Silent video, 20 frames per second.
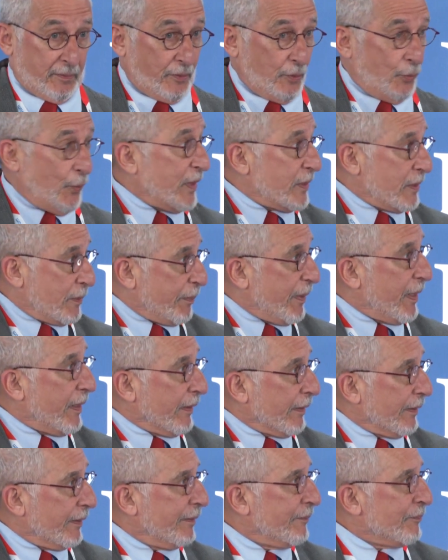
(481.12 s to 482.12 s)
the West
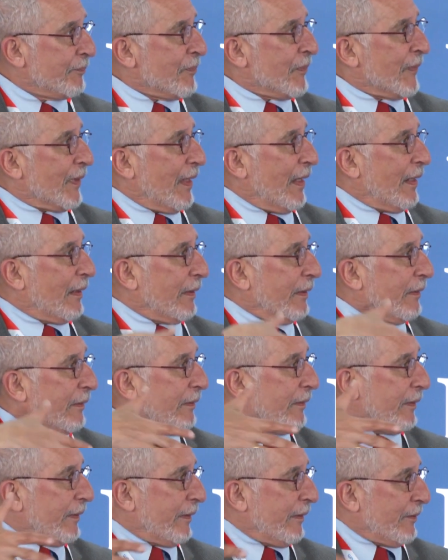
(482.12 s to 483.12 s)
Bank
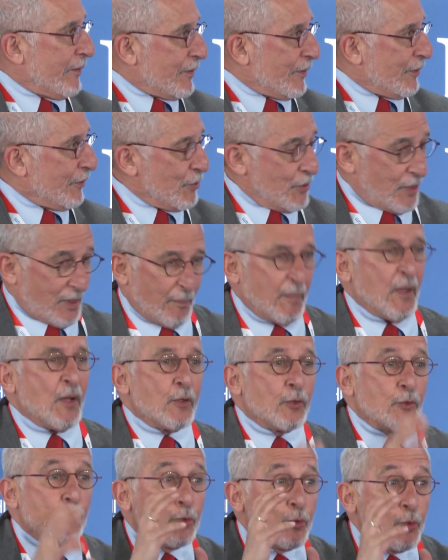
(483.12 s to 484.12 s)
and East Jerusalem.
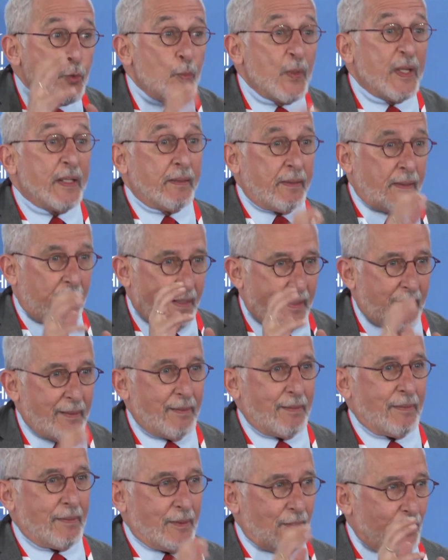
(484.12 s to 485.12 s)
Do we
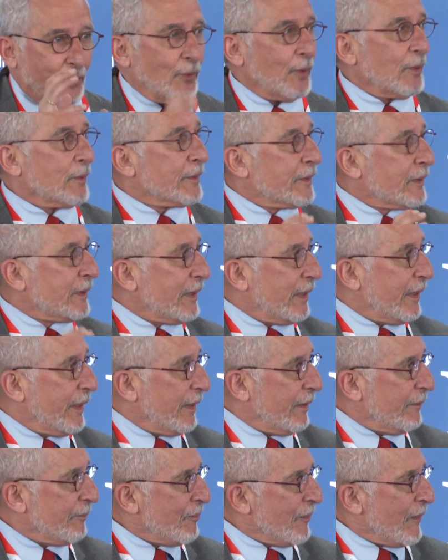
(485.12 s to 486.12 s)
take the old
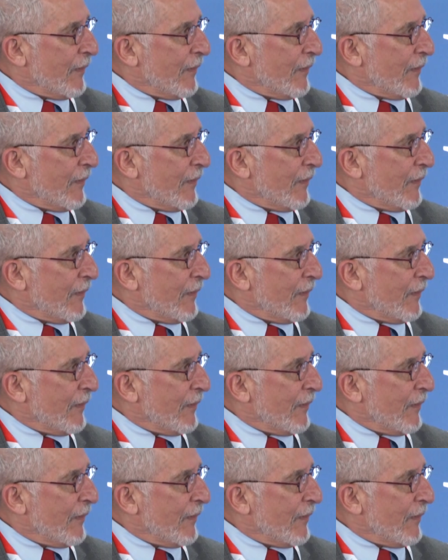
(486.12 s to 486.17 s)
city?